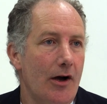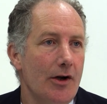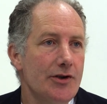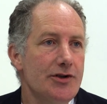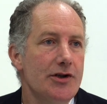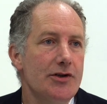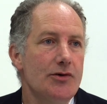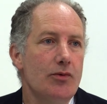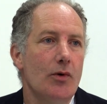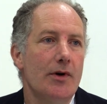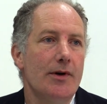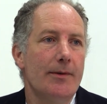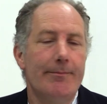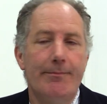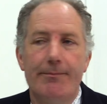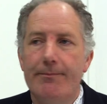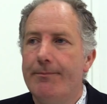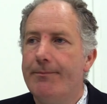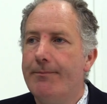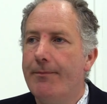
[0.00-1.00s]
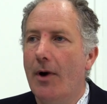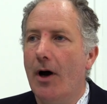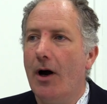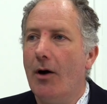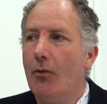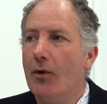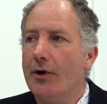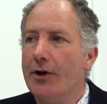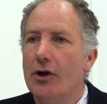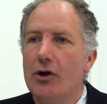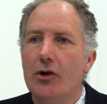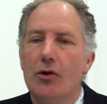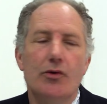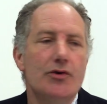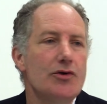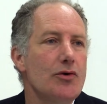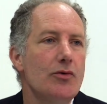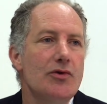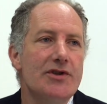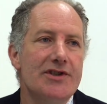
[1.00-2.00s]
I want to
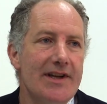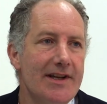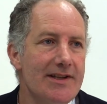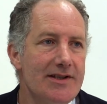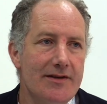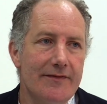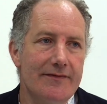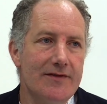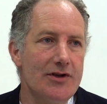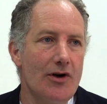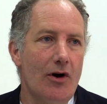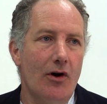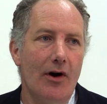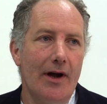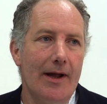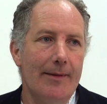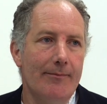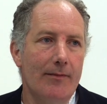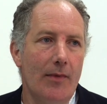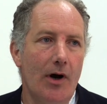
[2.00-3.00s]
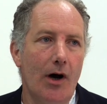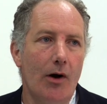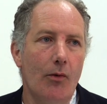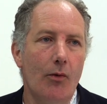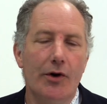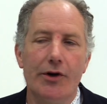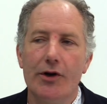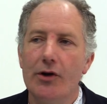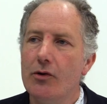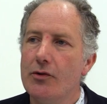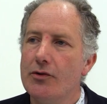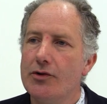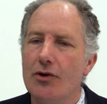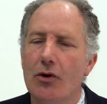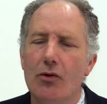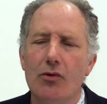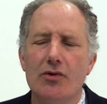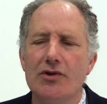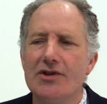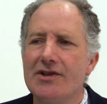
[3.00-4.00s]
lose all sense of time. I want to lose
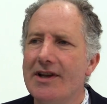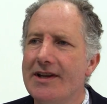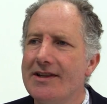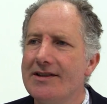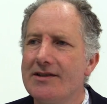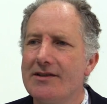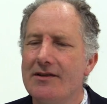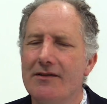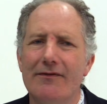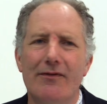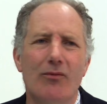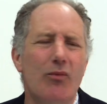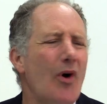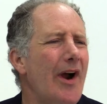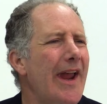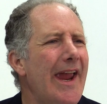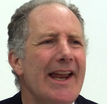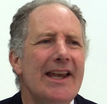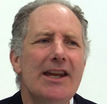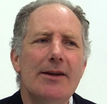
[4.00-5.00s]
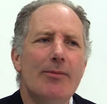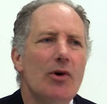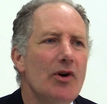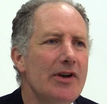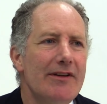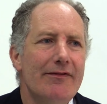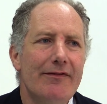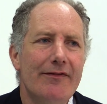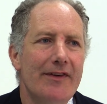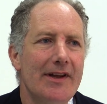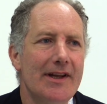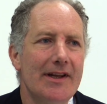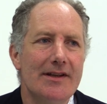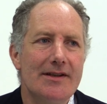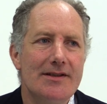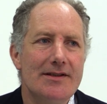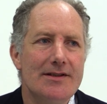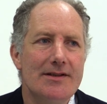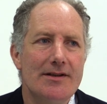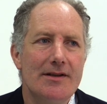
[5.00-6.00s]
all sense of what anybody
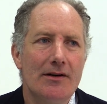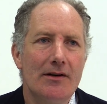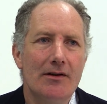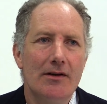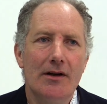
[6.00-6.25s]
thinks.